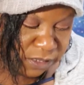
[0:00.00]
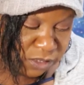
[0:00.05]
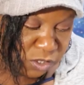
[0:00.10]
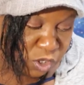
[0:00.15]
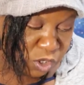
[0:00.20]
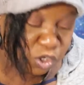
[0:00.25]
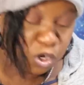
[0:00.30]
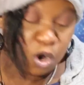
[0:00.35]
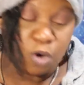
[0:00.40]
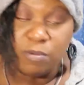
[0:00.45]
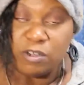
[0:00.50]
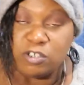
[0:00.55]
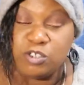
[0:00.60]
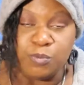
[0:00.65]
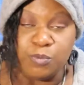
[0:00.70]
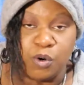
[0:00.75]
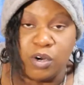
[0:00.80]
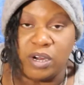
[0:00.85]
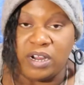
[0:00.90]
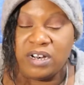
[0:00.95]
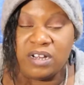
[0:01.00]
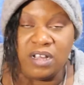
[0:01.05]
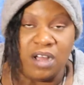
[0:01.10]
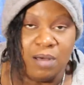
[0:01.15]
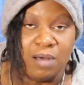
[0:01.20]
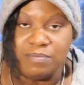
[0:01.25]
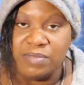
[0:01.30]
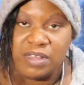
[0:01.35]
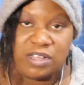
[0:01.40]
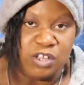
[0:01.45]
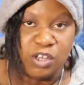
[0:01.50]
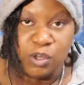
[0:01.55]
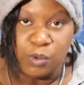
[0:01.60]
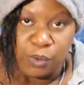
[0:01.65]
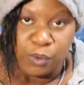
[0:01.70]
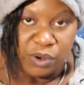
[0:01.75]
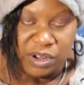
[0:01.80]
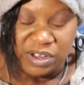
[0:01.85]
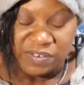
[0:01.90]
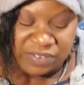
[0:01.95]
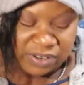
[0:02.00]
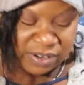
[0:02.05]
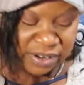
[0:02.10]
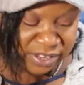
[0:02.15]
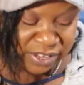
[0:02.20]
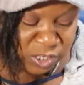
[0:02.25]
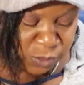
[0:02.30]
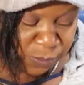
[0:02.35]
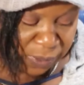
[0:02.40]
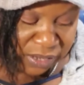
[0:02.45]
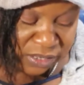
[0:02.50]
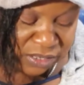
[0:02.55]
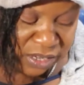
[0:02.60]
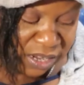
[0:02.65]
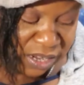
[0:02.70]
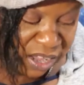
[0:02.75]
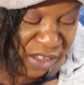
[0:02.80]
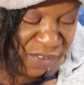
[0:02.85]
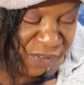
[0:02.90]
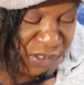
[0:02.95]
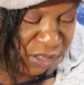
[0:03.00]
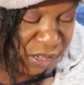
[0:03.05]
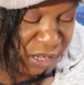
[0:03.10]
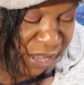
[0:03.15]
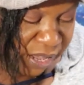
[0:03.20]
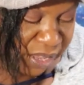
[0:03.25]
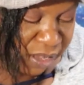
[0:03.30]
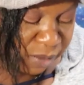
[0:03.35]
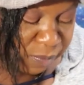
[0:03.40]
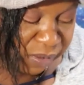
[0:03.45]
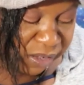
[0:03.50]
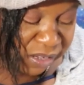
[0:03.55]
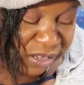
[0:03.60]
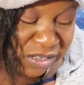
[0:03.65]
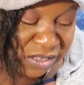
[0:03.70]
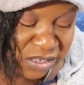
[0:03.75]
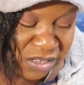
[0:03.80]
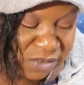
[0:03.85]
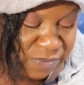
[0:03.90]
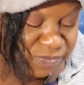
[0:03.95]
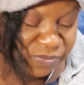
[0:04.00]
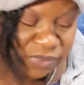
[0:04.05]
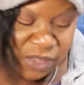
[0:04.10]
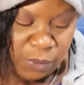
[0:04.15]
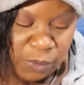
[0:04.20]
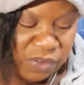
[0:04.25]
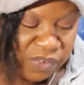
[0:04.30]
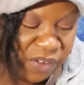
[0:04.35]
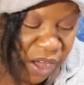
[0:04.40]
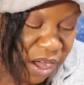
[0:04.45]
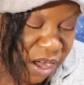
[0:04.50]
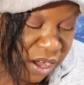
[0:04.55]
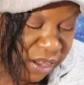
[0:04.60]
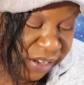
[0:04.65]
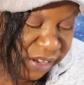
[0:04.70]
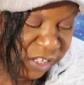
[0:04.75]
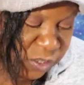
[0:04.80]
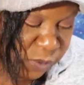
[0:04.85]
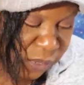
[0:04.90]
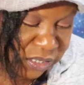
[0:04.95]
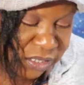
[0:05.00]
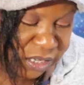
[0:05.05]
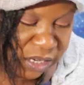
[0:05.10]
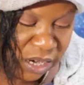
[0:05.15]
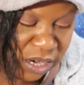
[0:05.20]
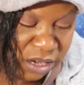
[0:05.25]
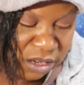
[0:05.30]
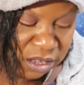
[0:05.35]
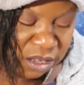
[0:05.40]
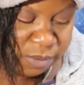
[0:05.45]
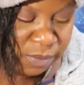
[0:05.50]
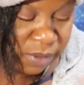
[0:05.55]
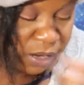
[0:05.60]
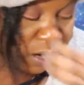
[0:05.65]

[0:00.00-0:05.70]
so much more income than you were even expecting, I feel like, because we've got unexpected income